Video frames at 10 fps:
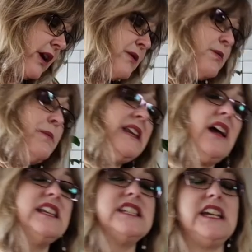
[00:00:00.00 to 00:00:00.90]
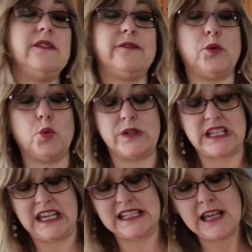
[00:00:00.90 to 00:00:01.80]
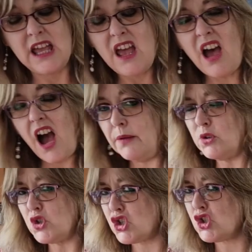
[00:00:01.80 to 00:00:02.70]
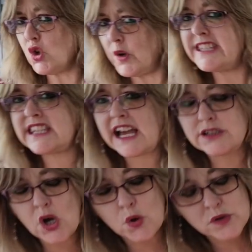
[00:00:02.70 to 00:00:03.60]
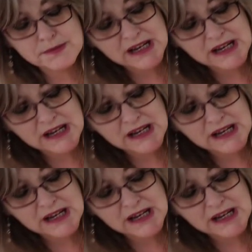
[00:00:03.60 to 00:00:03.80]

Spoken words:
it was probably 1940s. I'm not sure it's that old